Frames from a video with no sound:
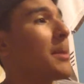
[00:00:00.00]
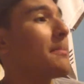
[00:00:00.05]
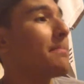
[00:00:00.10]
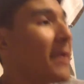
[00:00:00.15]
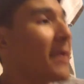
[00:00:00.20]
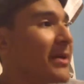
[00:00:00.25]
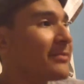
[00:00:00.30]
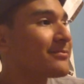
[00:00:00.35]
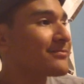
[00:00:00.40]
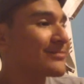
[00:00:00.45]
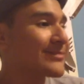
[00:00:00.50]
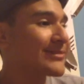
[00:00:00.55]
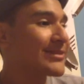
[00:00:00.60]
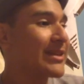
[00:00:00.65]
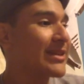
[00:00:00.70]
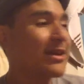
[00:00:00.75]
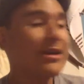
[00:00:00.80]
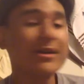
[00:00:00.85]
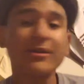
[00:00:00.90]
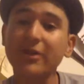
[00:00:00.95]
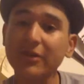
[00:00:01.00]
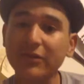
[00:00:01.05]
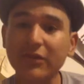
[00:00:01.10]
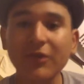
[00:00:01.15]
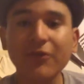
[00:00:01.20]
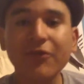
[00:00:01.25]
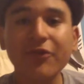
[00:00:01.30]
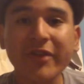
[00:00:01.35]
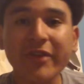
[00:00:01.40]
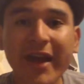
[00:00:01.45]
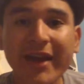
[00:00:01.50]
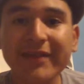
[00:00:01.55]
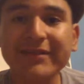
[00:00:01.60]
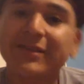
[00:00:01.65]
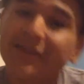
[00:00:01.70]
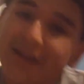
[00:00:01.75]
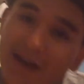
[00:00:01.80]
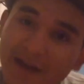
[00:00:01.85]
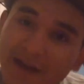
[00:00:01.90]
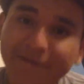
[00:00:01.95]
But good thing for
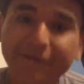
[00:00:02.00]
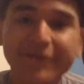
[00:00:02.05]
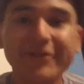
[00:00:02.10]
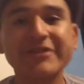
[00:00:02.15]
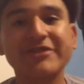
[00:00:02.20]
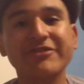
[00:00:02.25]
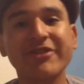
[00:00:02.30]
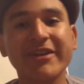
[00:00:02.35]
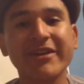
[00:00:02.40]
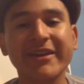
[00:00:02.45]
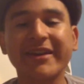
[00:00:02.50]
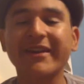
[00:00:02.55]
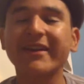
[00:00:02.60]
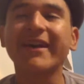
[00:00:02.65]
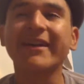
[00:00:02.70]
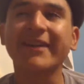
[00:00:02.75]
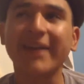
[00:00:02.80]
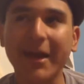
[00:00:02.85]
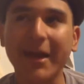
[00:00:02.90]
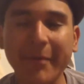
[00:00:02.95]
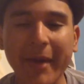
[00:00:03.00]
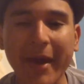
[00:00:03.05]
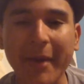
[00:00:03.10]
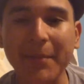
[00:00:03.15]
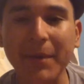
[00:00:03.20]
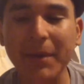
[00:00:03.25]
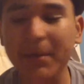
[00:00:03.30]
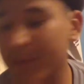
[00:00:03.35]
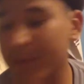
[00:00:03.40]
that, got a free drink, and I'm happy.